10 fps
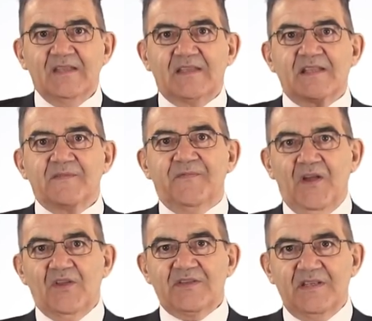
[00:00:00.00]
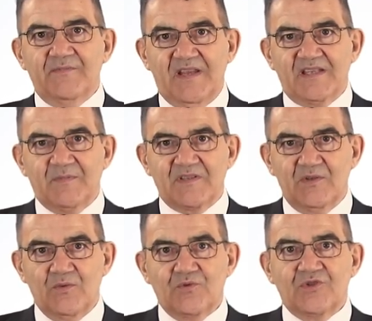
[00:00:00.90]
That's fast investment
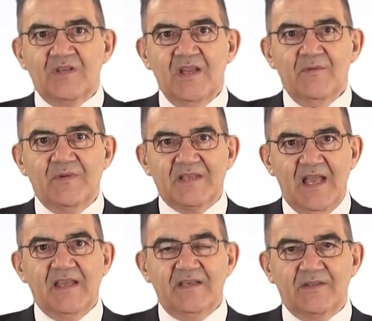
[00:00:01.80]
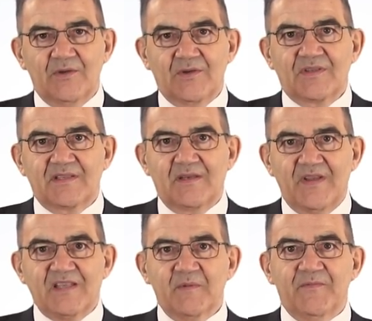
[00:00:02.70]
solution with high returns. The
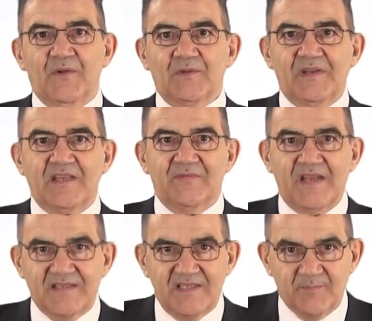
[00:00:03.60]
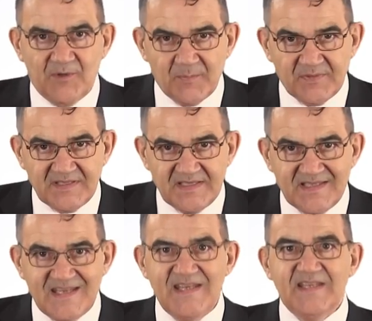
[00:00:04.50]
investment fund will invest in
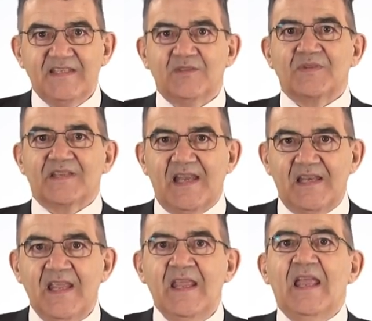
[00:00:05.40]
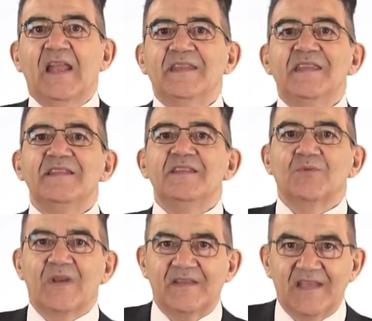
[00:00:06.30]
properties easy to sell and easy
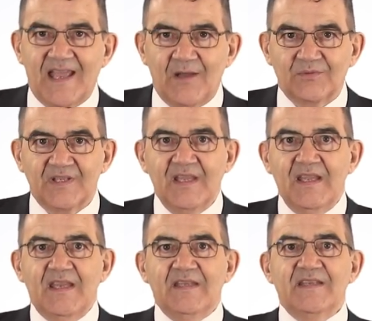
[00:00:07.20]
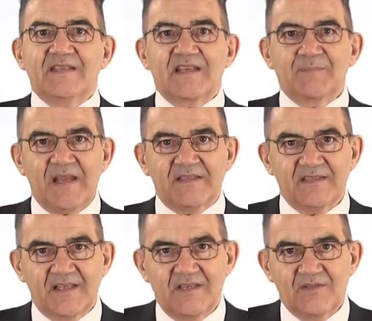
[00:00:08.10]
to rent out. It is
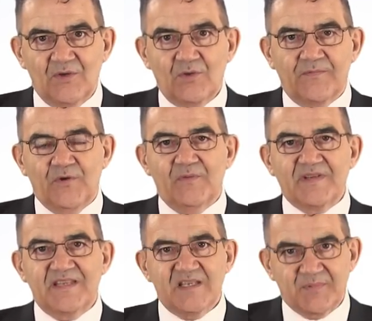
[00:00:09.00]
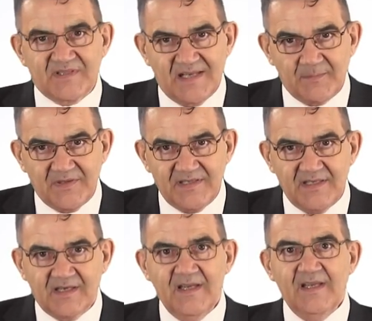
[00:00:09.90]
expected a return of over 6% per
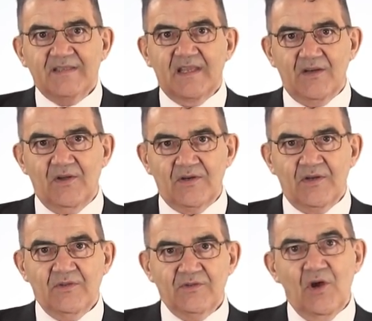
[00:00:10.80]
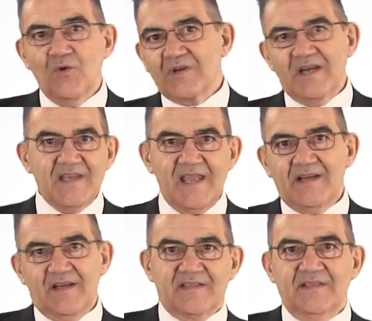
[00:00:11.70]
year. There are no gray
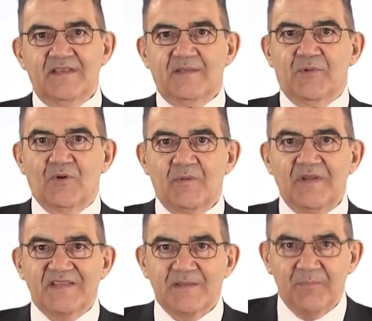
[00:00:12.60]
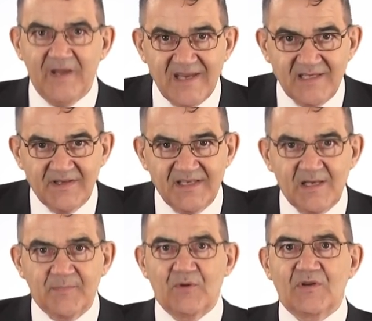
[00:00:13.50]
areas in this program. It's a plain
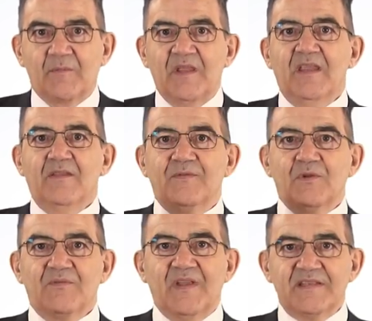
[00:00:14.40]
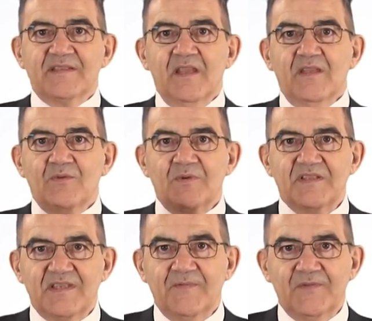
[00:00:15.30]
vanilla program. If you invest, you
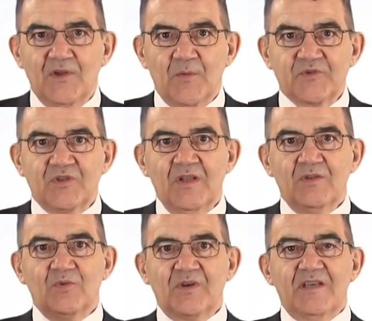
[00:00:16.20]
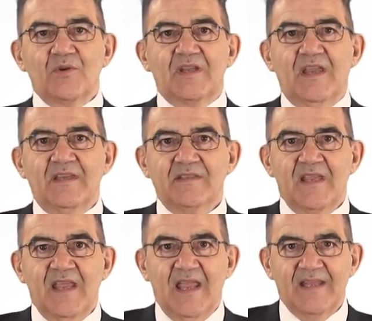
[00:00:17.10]
receive the option to relocate
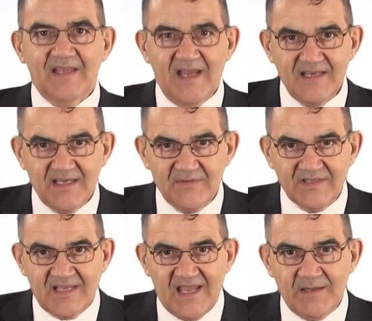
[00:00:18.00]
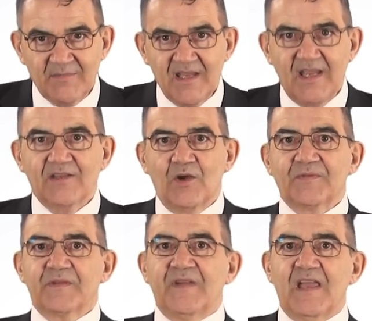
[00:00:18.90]
at any given time, and
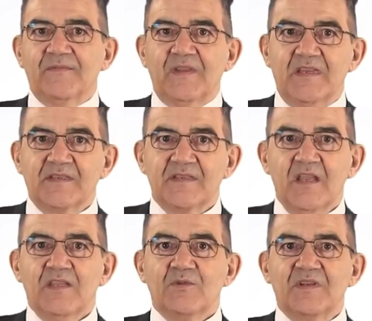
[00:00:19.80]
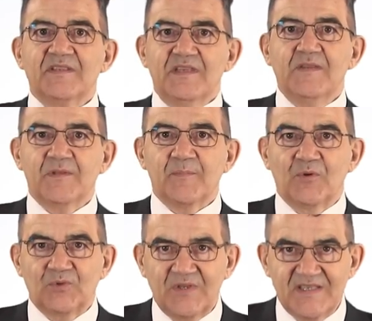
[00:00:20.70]
after 5 years, you receive the
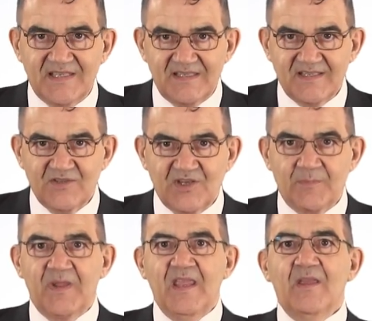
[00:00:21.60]
Portuguese citizenship